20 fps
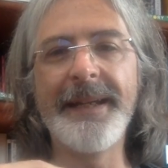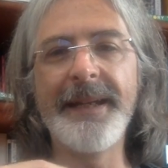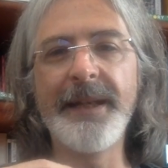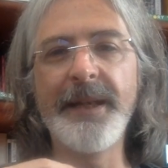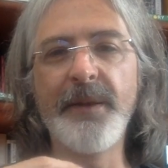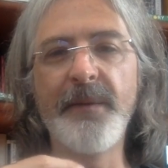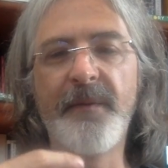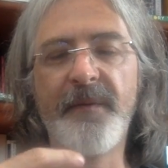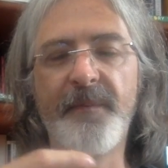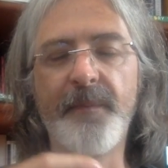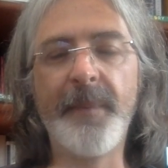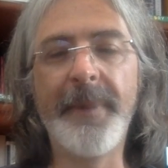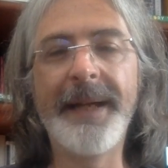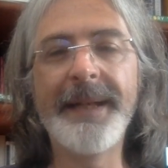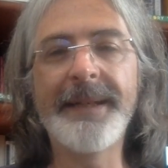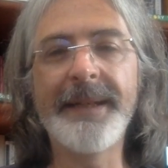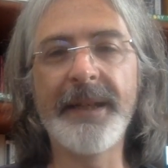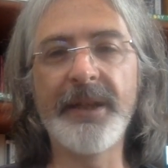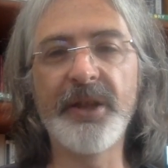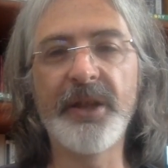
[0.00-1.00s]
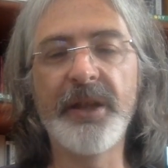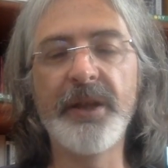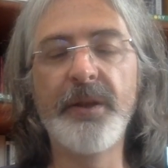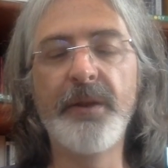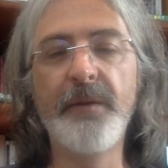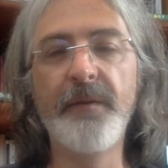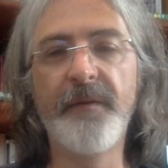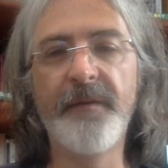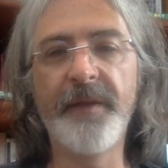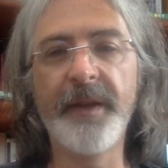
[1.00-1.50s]
You
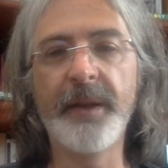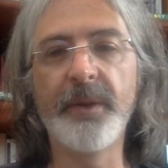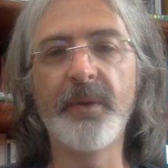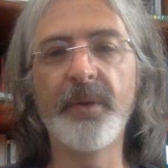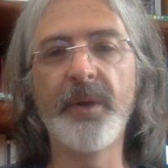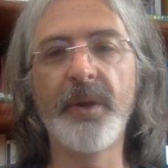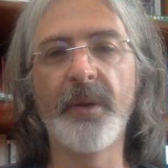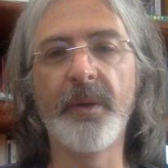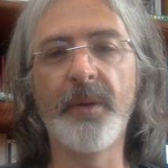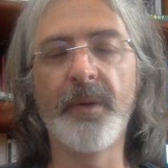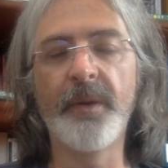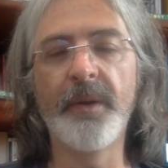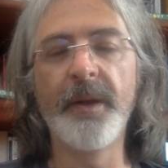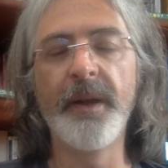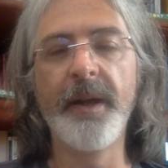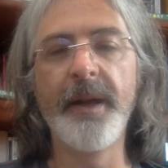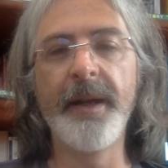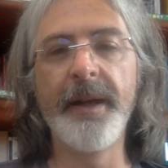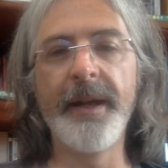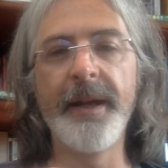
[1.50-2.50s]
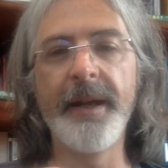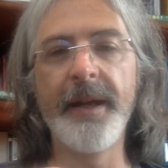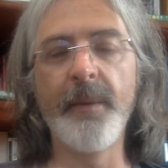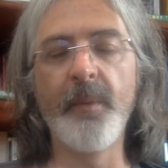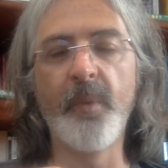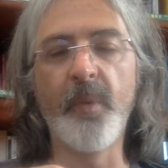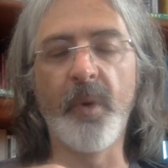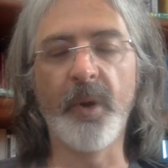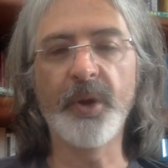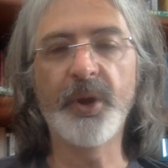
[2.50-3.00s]
feel you're
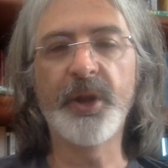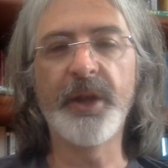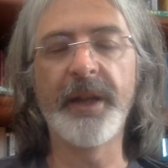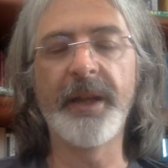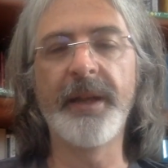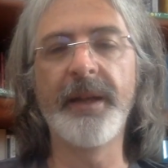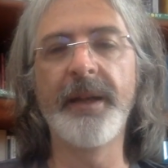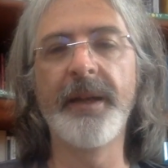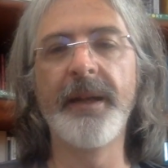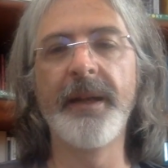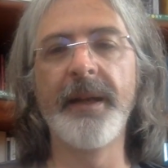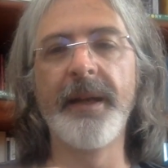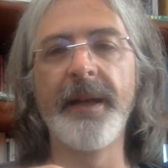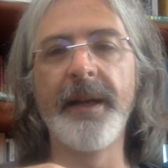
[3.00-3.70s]
watching